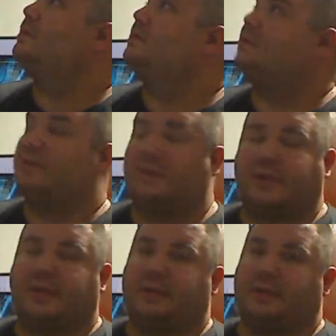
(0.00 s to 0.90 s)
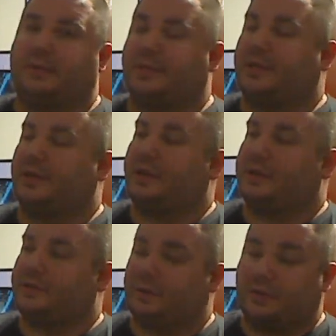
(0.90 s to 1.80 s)
So that ended up being a lot
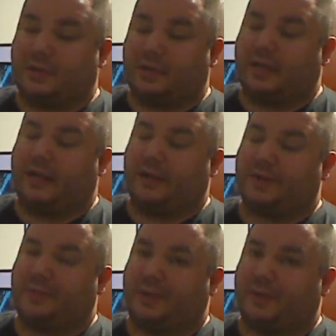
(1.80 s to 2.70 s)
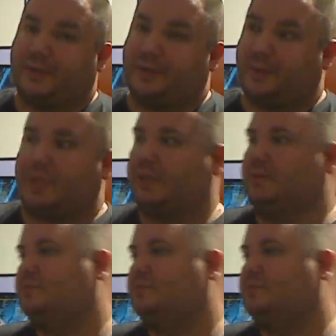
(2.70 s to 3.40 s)
easier than I expected it to be.